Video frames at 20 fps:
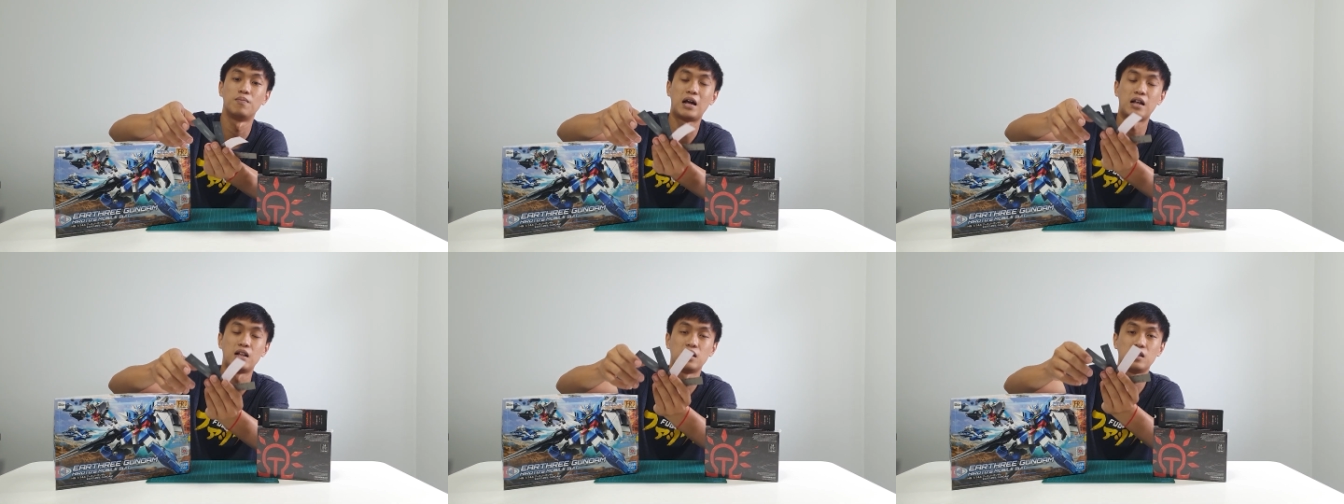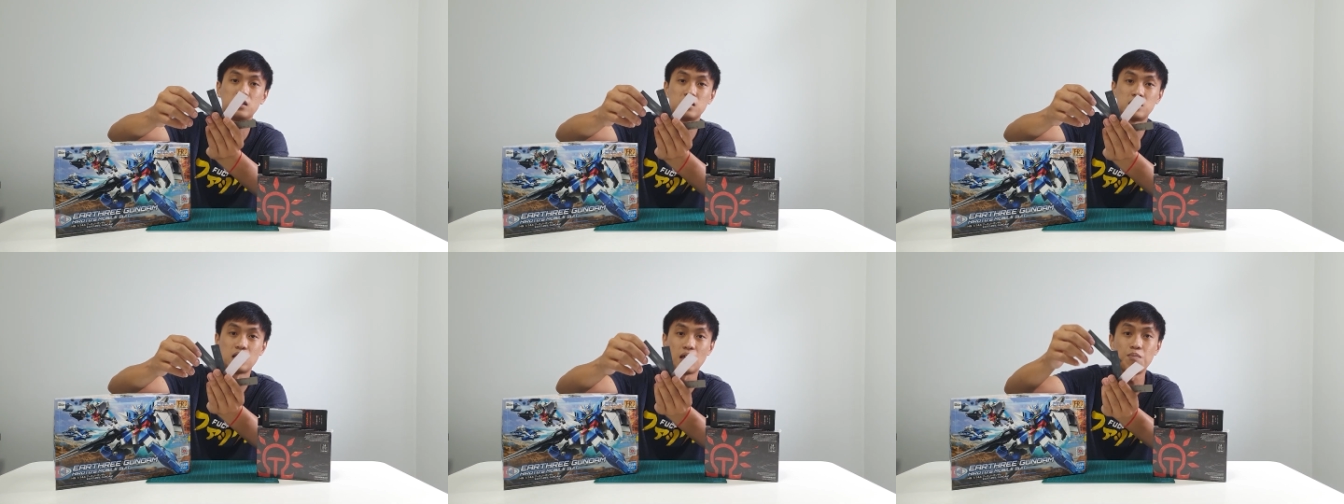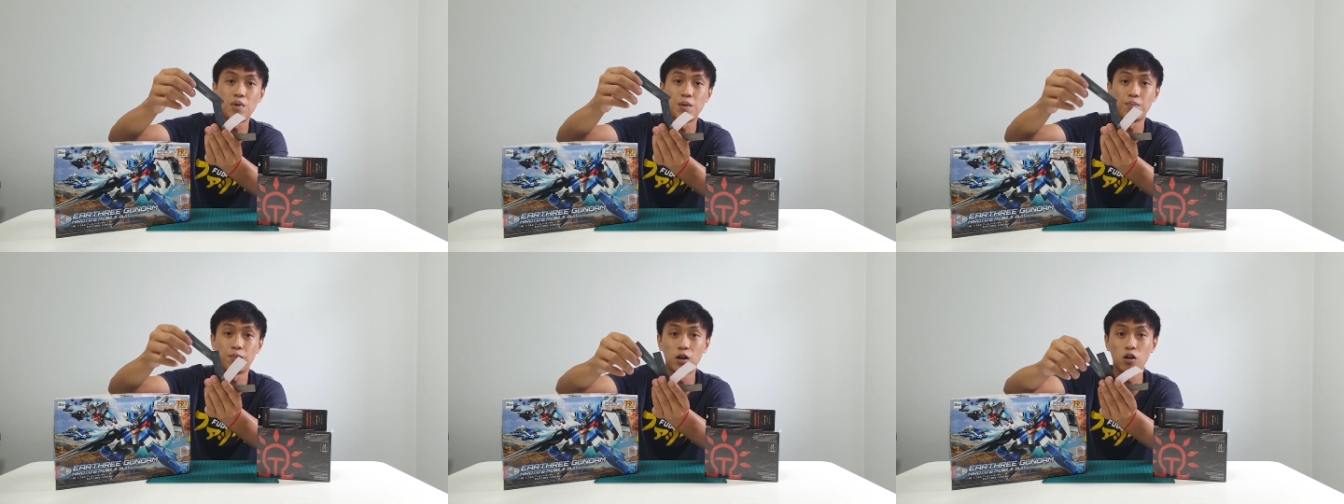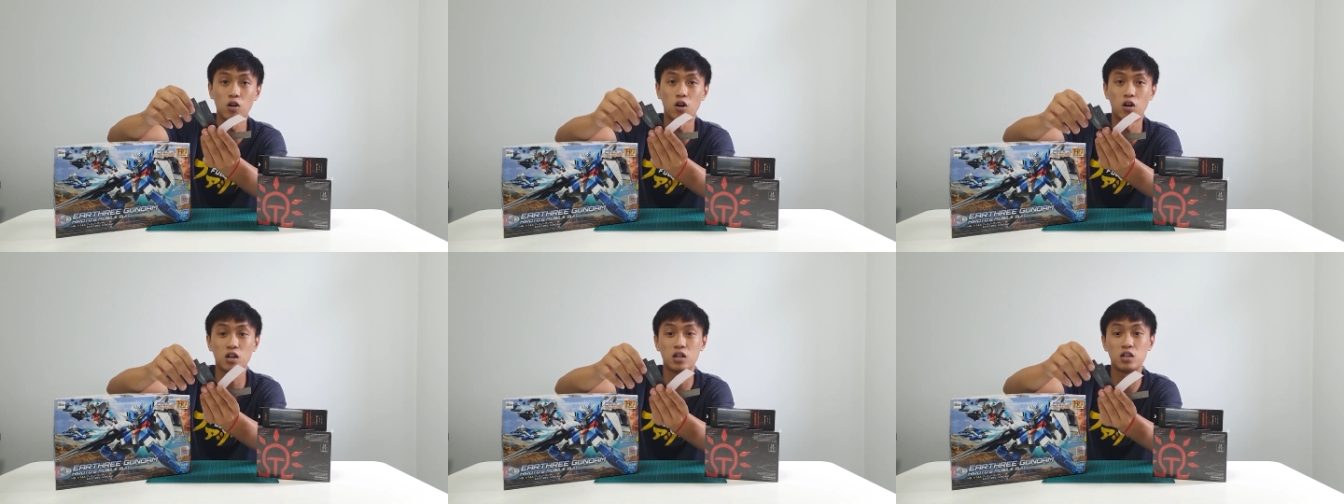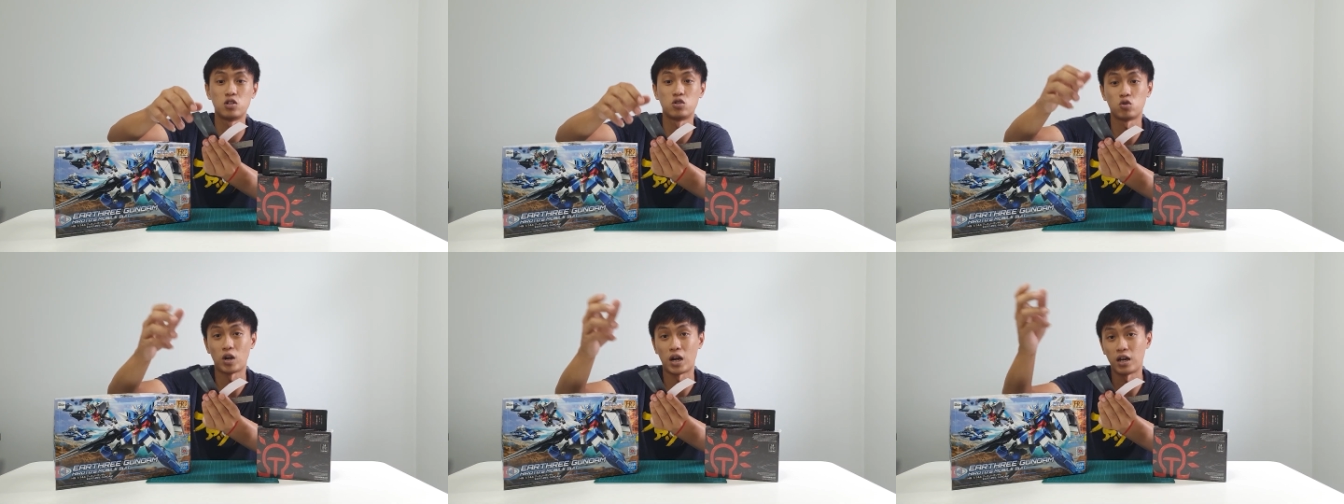But sandpaper got
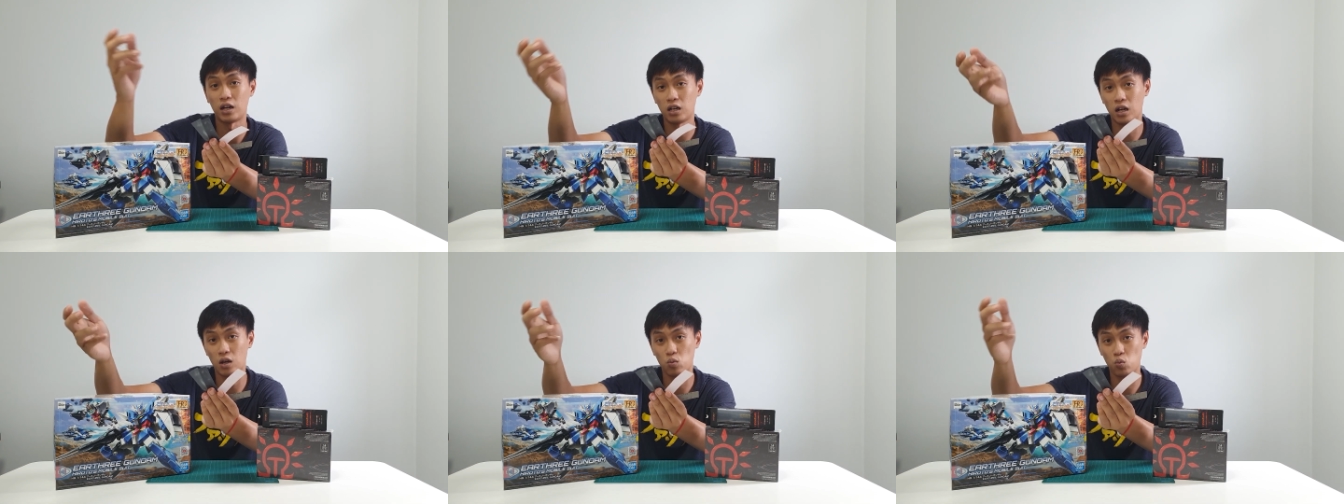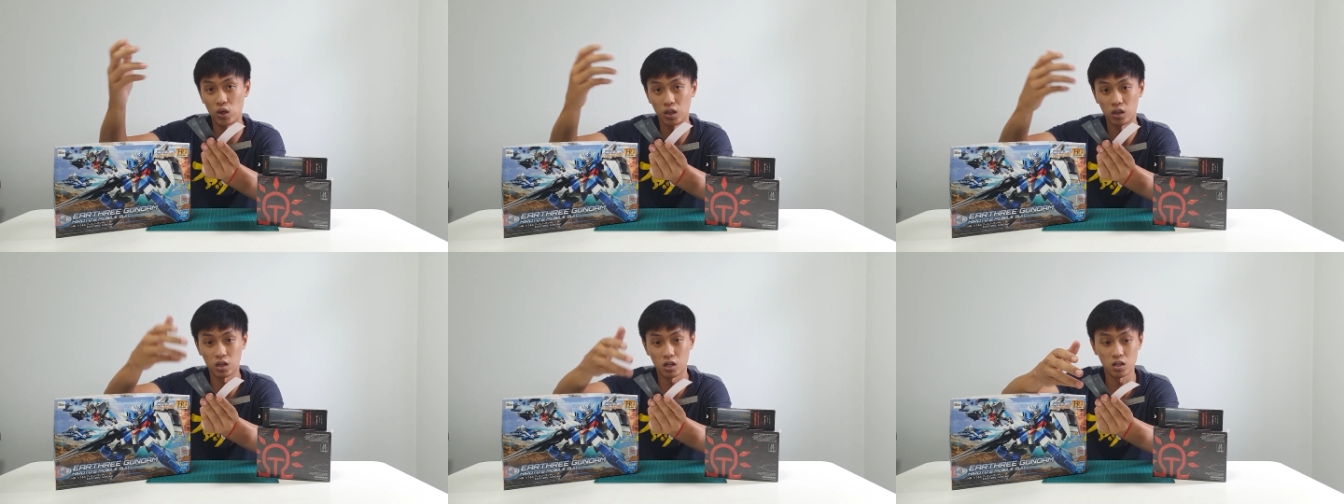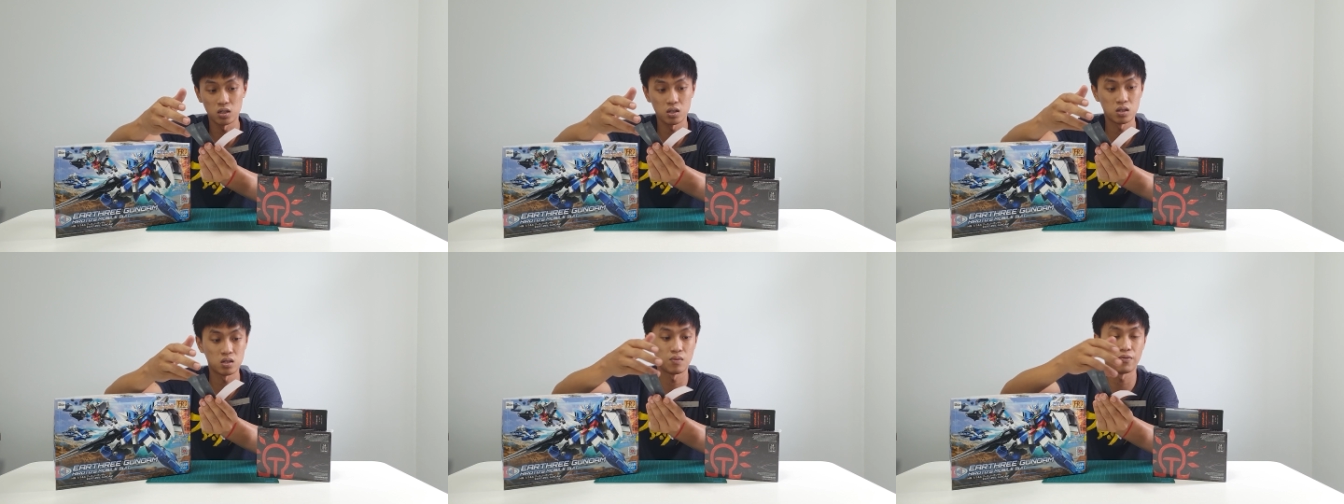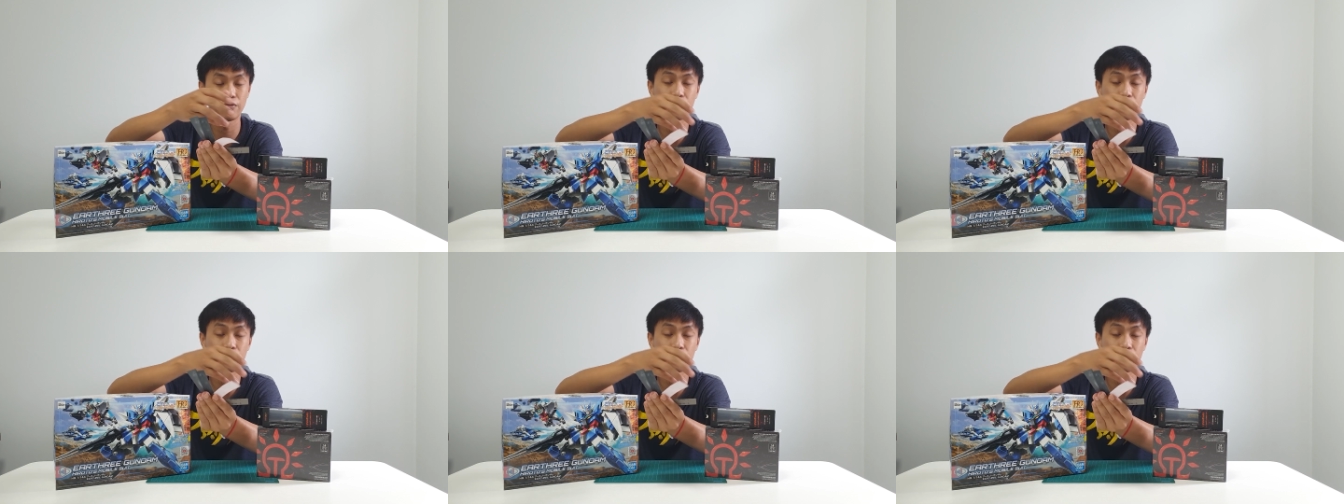its strength and weakness.